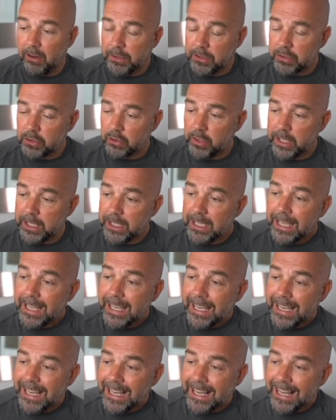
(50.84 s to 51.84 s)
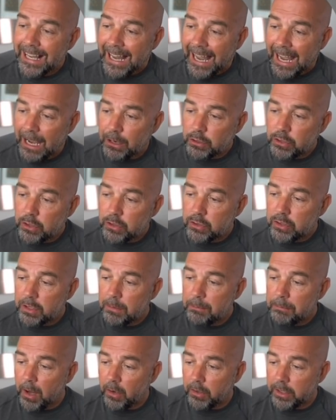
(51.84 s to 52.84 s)
on the screen, it allows you to
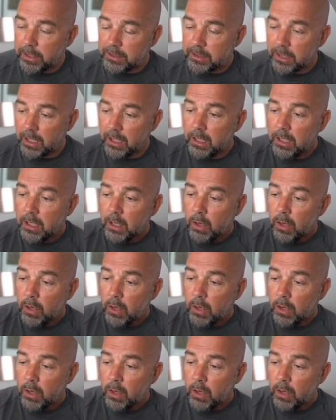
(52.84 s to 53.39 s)
monitor